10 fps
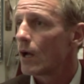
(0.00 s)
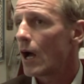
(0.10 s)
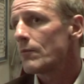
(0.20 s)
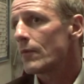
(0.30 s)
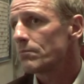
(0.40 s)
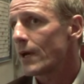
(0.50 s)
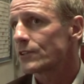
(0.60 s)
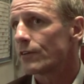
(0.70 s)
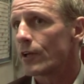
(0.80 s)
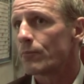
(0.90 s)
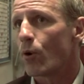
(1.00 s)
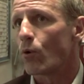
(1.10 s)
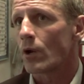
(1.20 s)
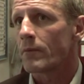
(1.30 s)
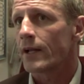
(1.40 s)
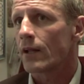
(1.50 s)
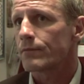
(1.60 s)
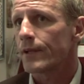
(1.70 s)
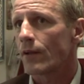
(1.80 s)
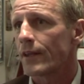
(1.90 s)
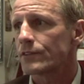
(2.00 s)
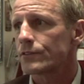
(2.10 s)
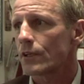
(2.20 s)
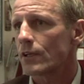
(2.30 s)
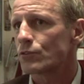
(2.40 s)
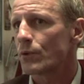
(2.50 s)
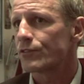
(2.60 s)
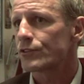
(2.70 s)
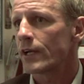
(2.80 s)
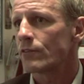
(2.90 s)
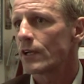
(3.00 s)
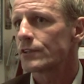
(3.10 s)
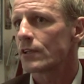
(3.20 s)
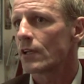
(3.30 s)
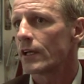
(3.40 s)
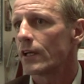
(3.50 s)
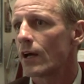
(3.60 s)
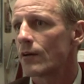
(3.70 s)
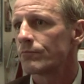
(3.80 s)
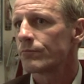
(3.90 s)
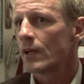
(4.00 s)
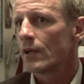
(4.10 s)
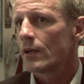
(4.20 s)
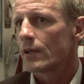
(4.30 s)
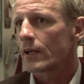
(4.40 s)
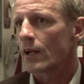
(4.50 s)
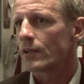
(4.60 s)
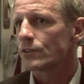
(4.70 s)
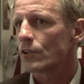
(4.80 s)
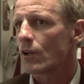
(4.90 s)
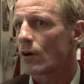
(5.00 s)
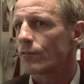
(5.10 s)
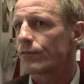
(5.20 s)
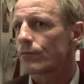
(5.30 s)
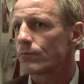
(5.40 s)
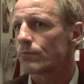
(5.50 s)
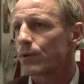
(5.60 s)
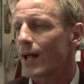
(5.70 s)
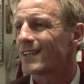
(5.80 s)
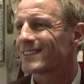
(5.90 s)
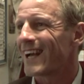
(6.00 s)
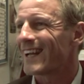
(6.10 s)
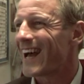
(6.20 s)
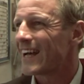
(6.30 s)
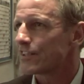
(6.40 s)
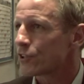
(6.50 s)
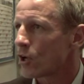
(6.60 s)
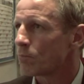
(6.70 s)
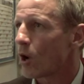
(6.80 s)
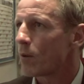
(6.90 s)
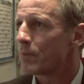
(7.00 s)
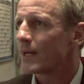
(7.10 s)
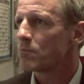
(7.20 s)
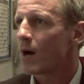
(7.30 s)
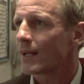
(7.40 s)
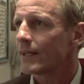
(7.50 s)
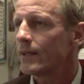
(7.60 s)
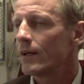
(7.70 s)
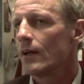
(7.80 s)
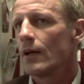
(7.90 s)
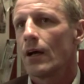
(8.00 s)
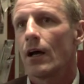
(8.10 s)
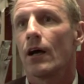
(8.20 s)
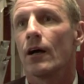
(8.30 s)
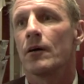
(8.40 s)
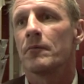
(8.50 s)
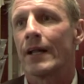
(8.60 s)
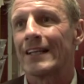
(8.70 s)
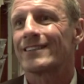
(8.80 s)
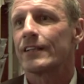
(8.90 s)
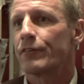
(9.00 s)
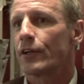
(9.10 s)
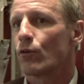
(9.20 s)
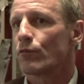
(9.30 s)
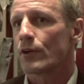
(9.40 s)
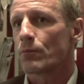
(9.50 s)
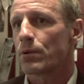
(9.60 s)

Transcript: Um, massively important. I mean, you know, there's, as we've seen recently, um, you know, there's a lot of players getting their head turned by big money. Um, and it's difficult for the